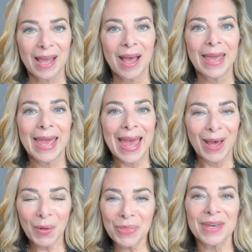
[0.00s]
a
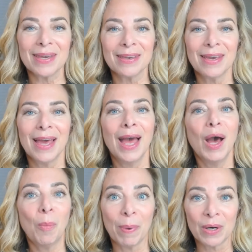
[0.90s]
healthy
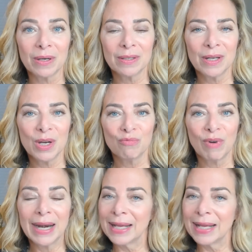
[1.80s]
helper, right?